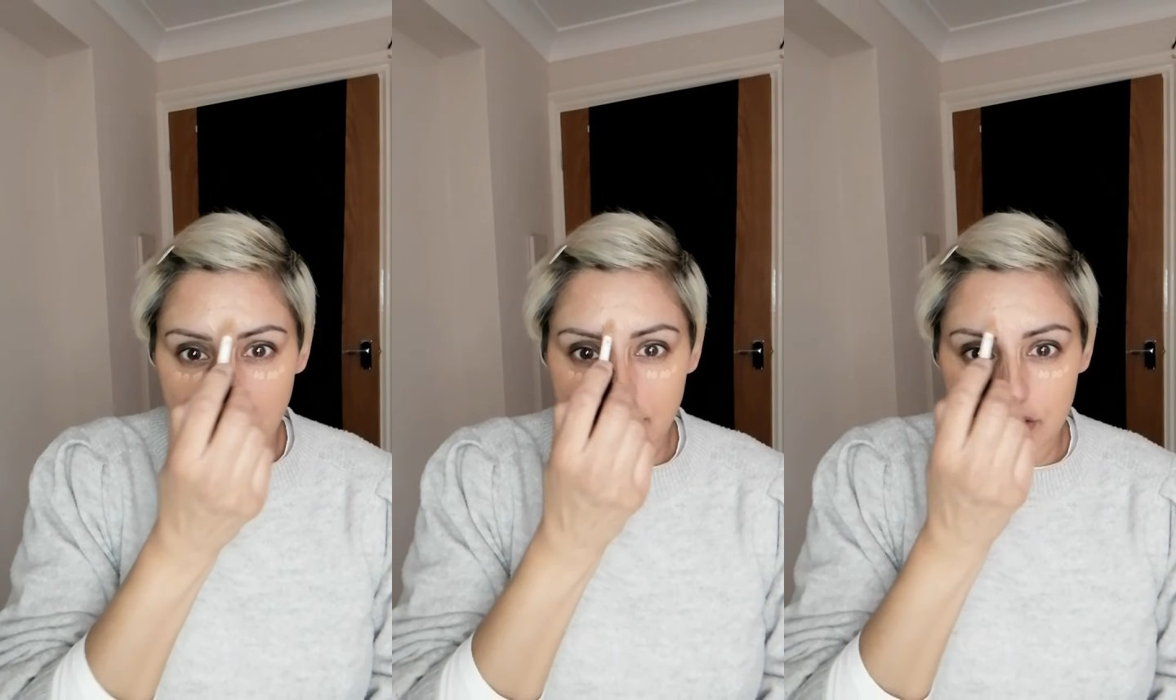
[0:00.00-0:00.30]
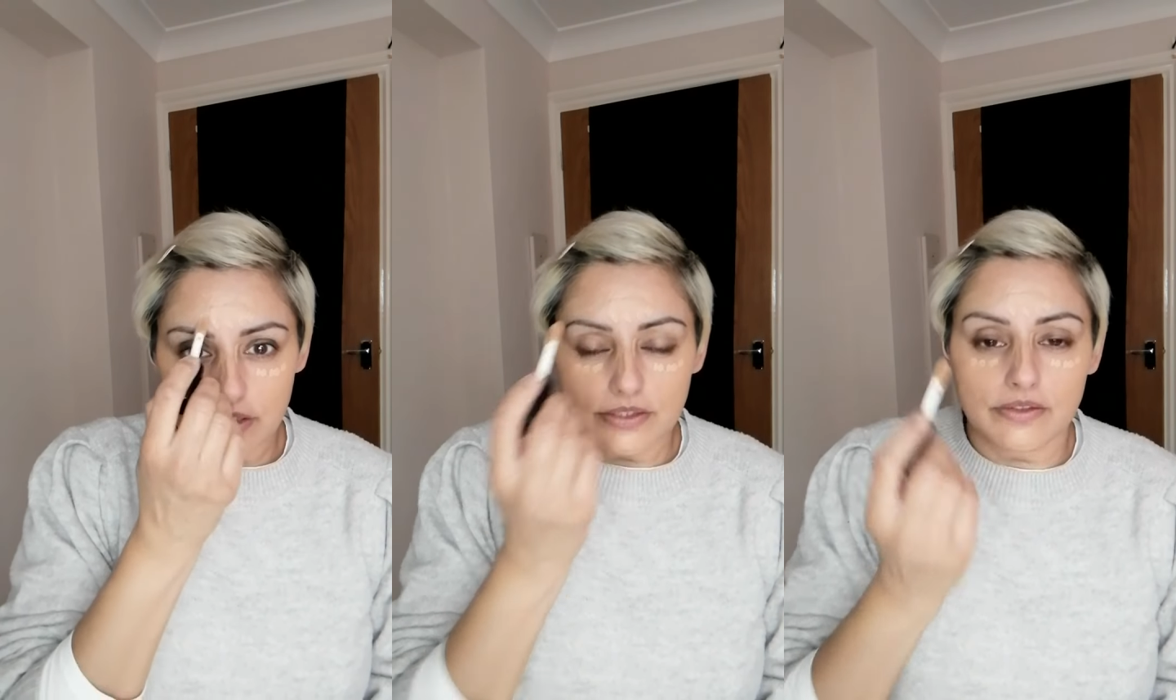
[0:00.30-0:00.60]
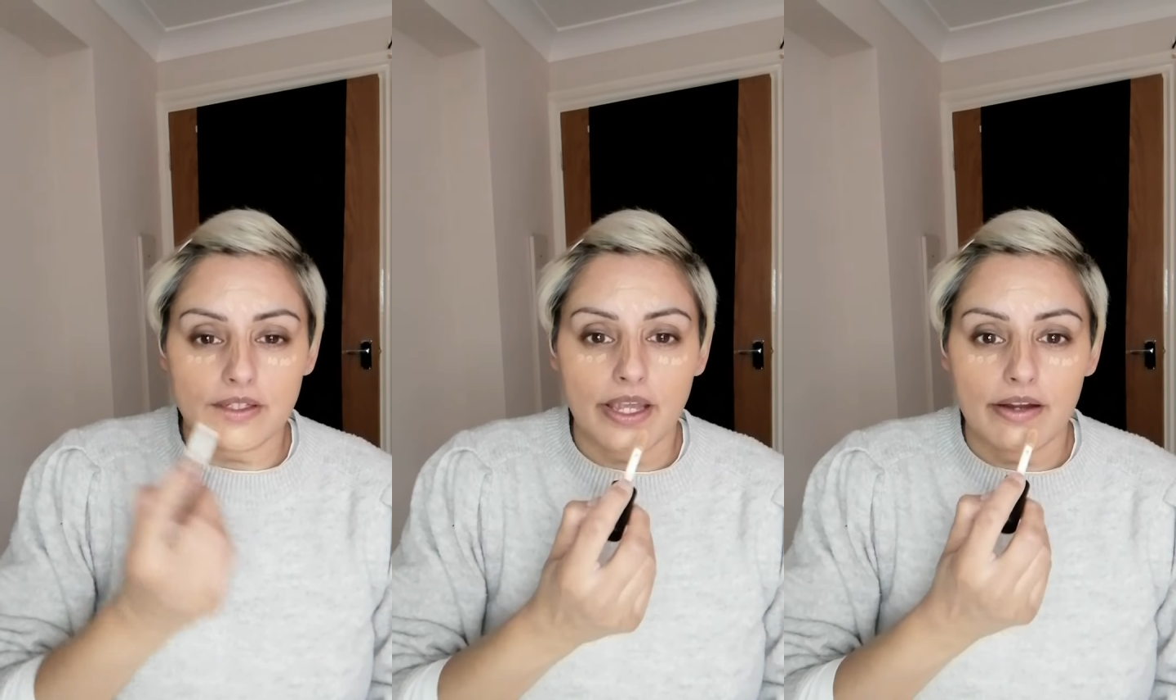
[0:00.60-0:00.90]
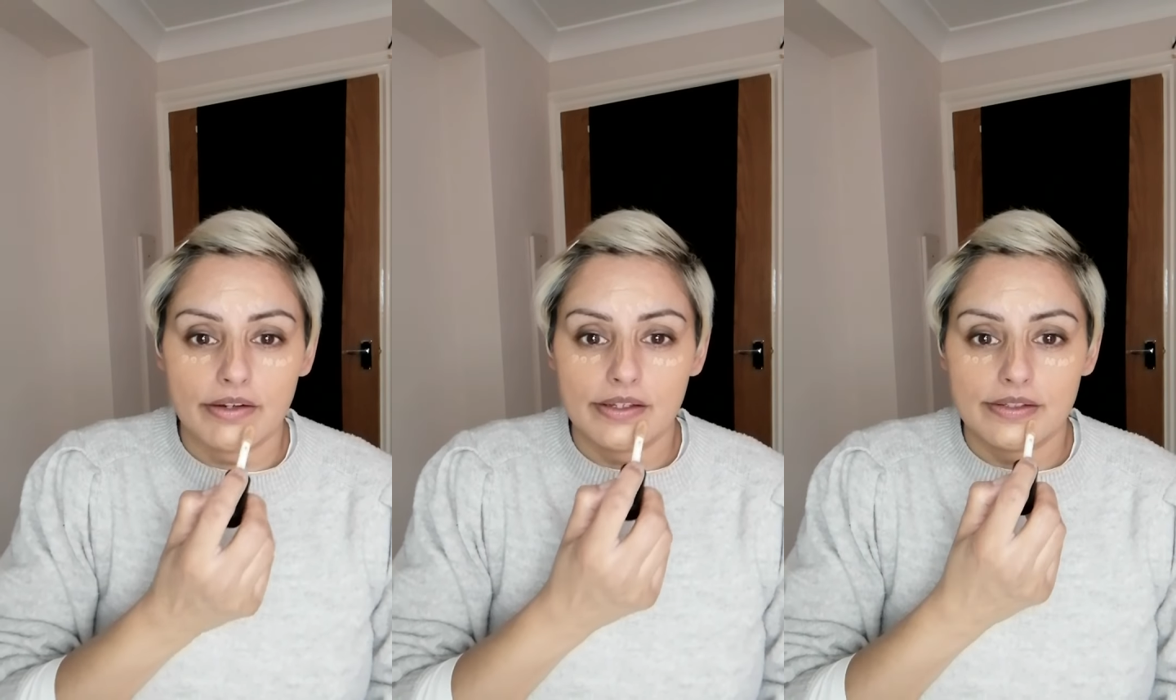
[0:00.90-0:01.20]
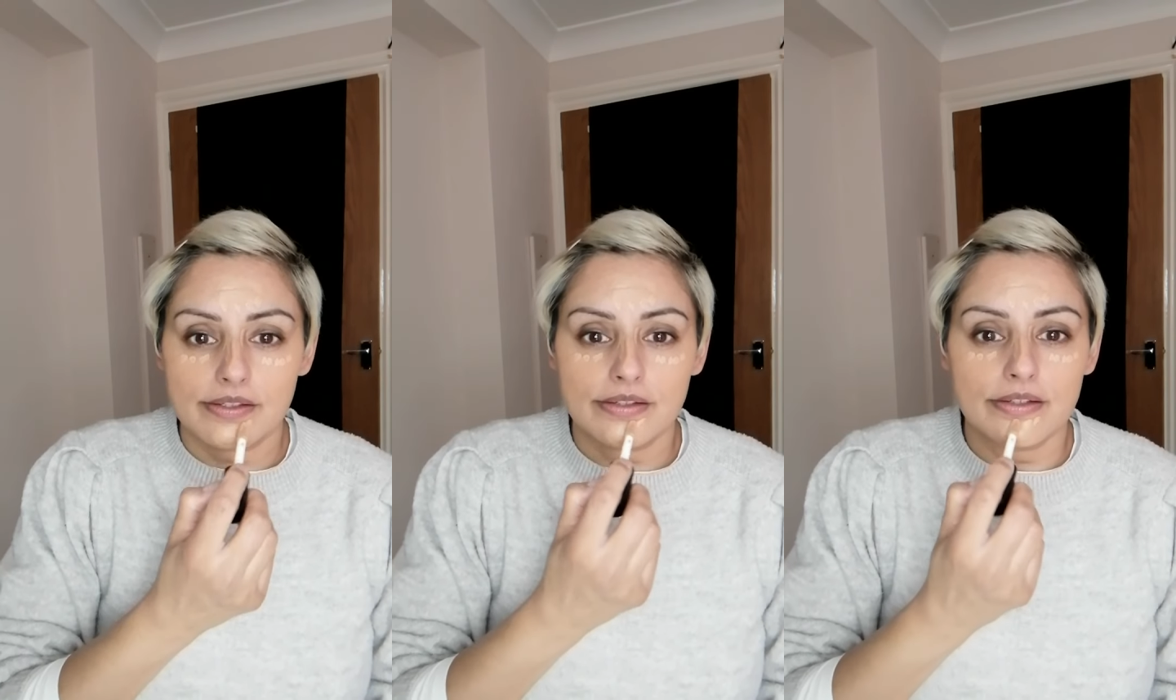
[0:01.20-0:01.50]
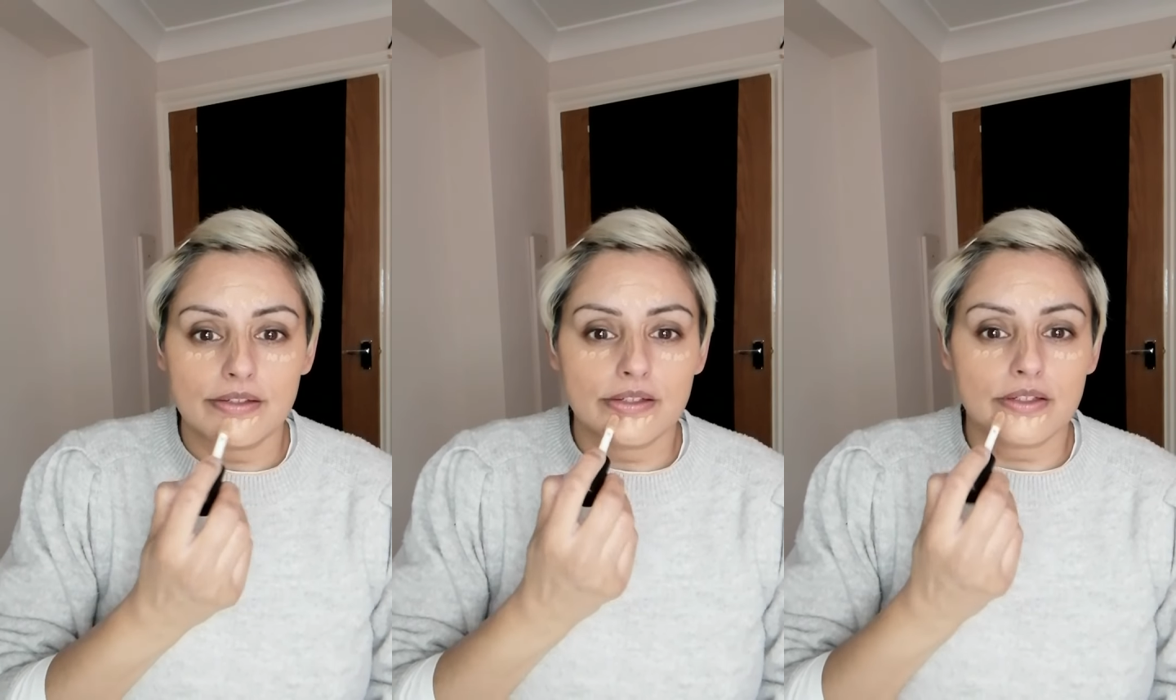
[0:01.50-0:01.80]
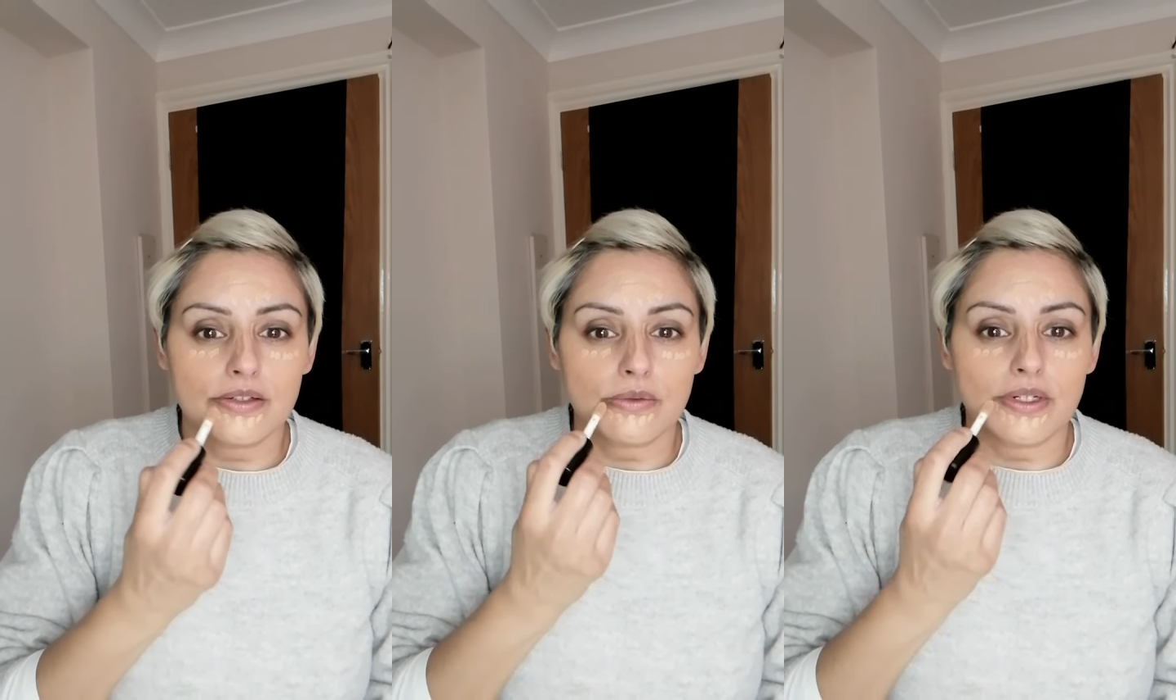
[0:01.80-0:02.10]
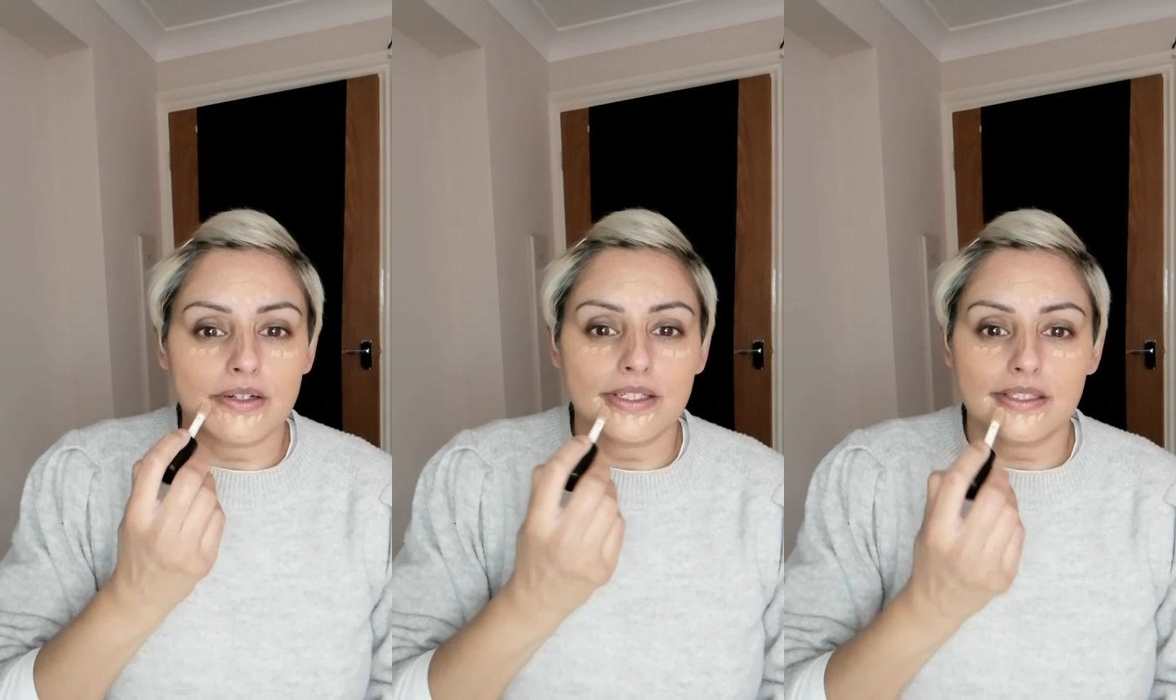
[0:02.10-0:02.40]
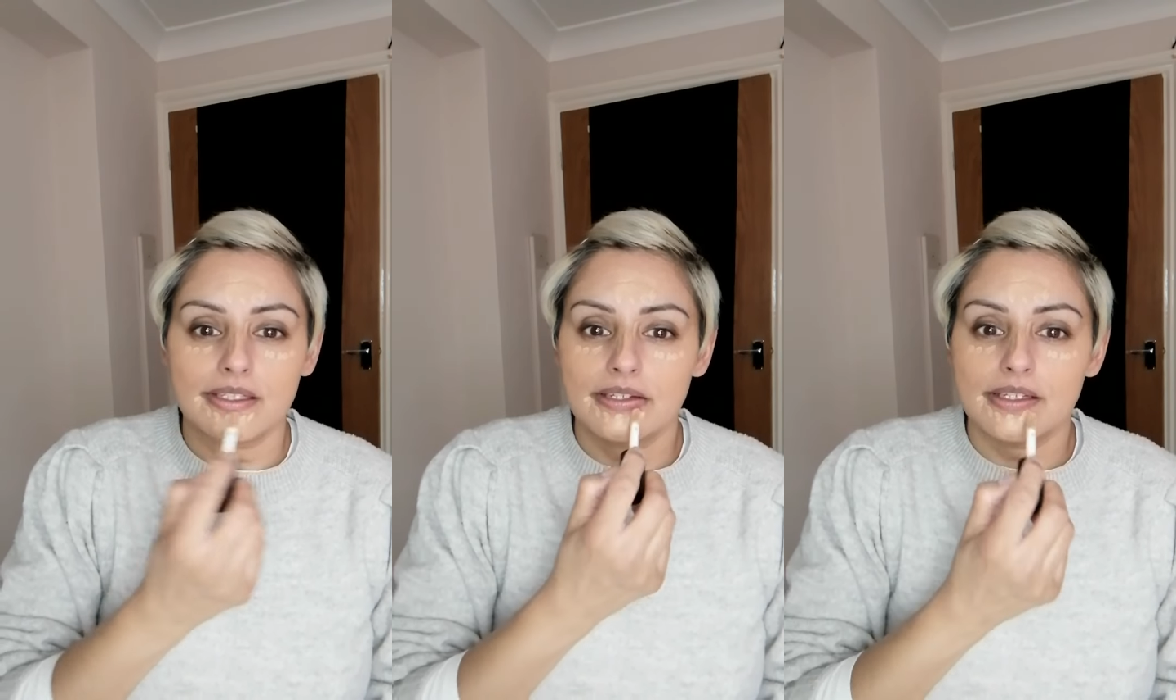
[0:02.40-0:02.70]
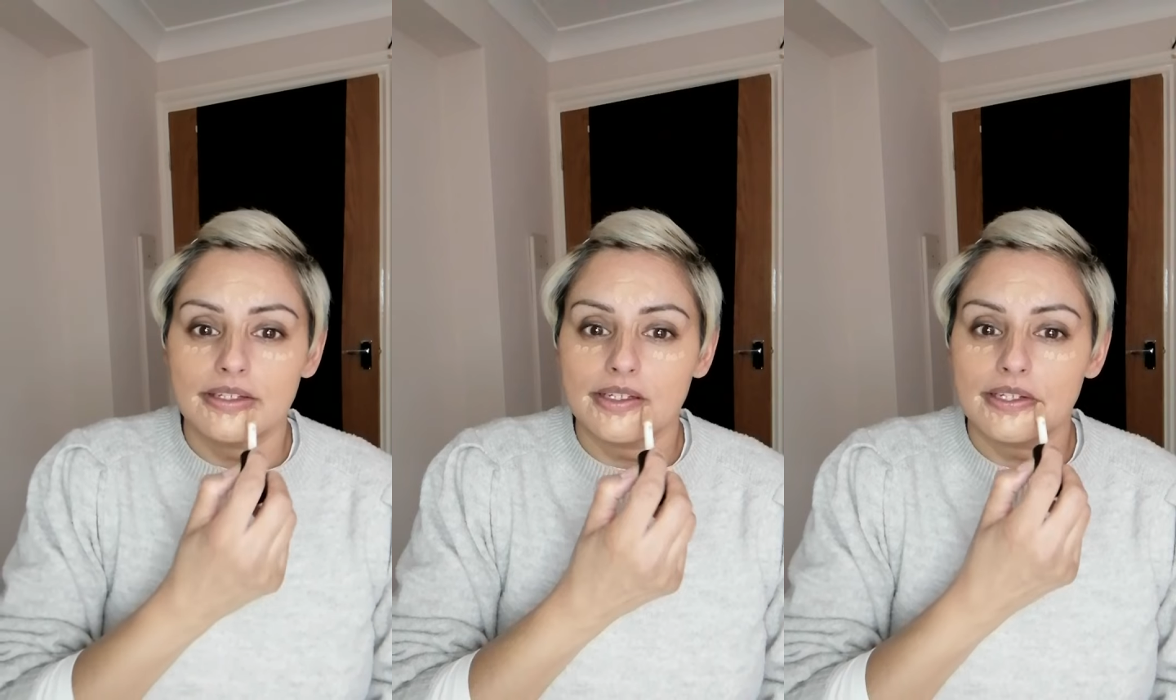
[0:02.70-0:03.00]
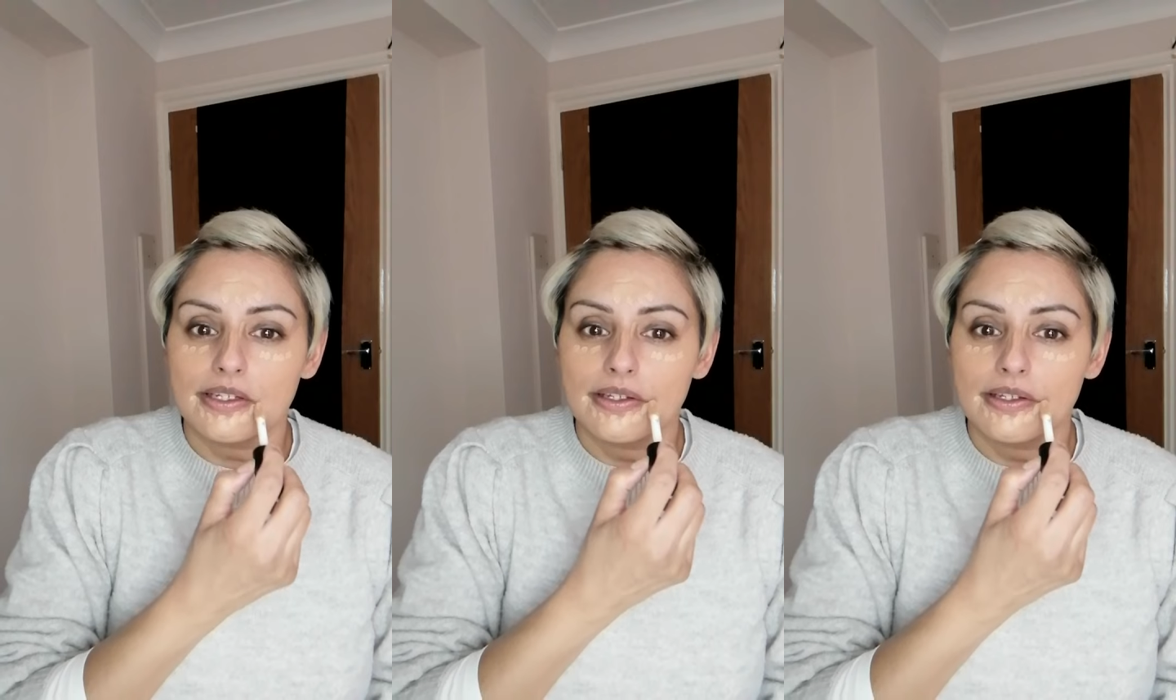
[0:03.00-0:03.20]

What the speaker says: it's just on the areas where it's needed